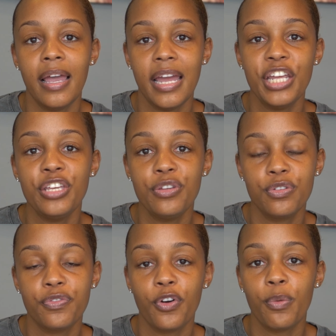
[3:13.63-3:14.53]
any
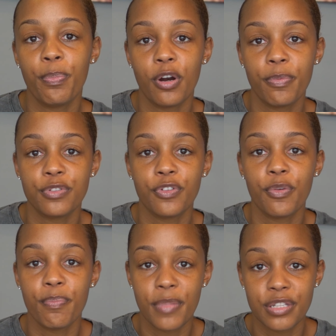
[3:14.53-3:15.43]
useful,
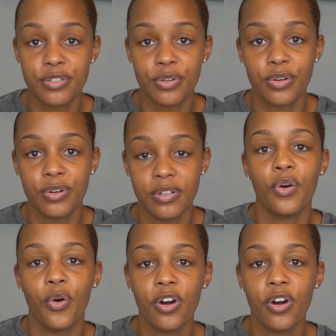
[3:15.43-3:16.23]
purposeful, mental,